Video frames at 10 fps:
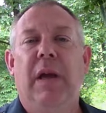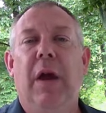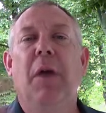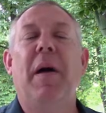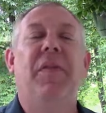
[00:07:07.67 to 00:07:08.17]

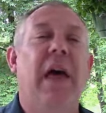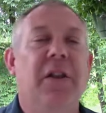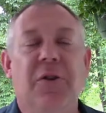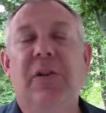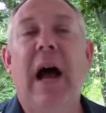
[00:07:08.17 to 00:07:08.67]
hear about that
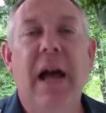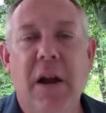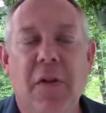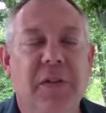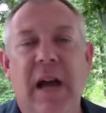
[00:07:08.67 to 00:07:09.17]
in your diet
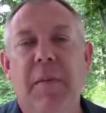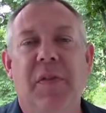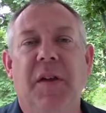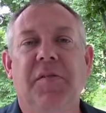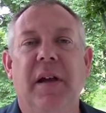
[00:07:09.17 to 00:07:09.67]
all the time and
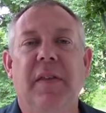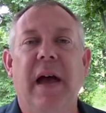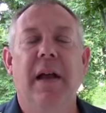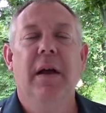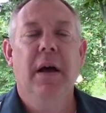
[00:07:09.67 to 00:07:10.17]
things like
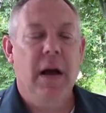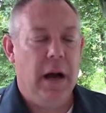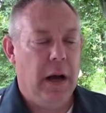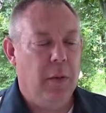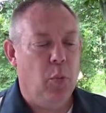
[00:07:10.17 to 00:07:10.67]
that.
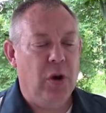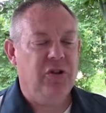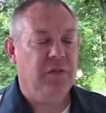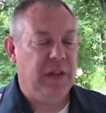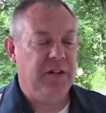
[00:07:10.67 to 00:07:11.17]
Um, which
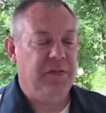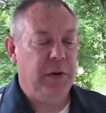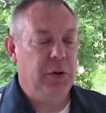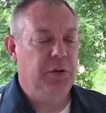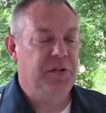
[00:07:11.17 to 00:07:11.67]
of these
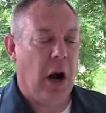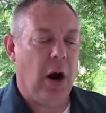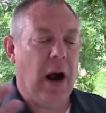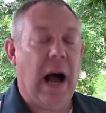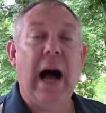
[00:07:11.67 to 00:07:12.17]
foods
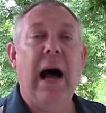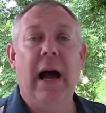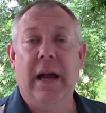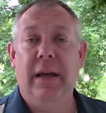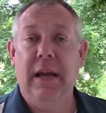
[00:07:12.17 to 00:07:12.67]
are
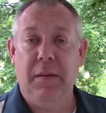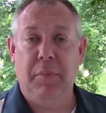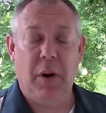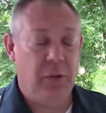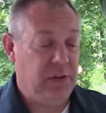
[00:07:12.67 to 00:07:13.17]
high in
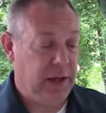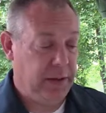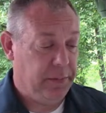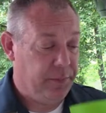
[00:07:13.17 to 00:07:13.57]
protein?